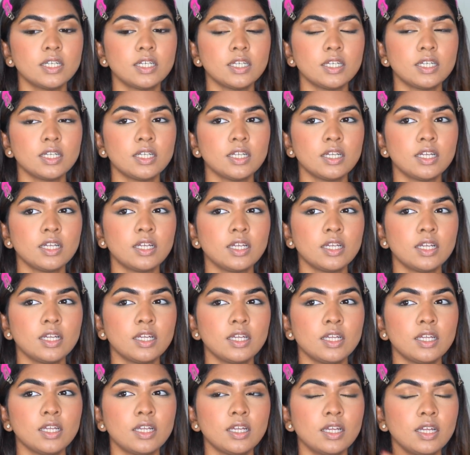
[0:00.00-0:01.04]

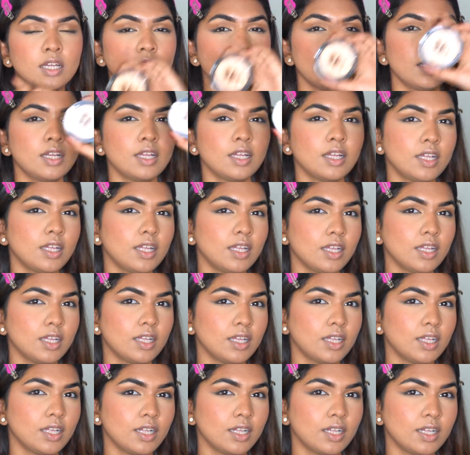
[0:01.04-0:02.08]

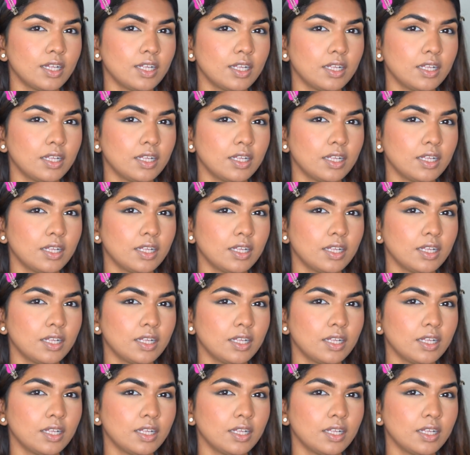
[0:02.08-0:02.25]
Nobody speaks.